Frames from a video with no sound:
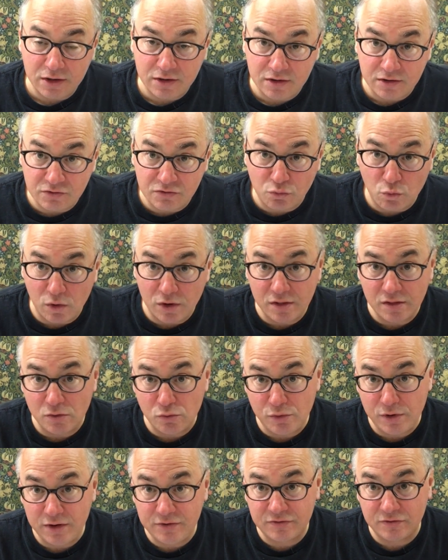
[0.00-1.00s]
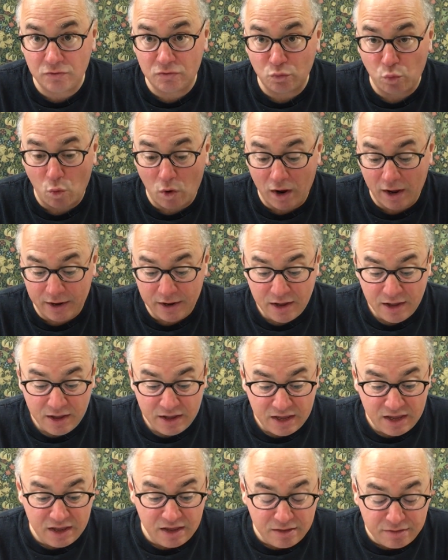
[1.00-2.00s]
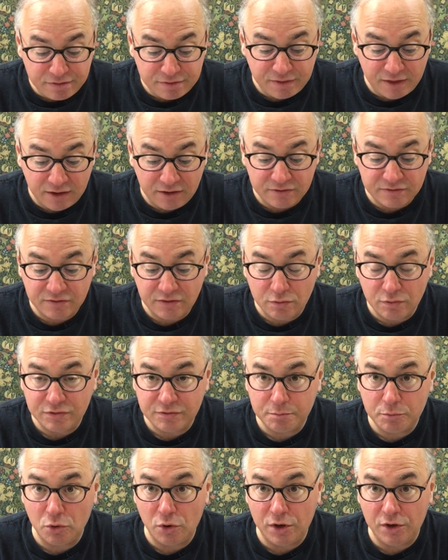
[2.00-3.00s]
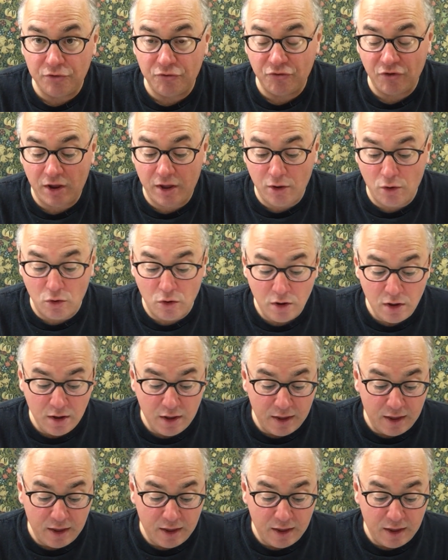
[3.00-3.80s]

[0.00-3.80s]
and it's one of the reasons why he thinks he was put in jail.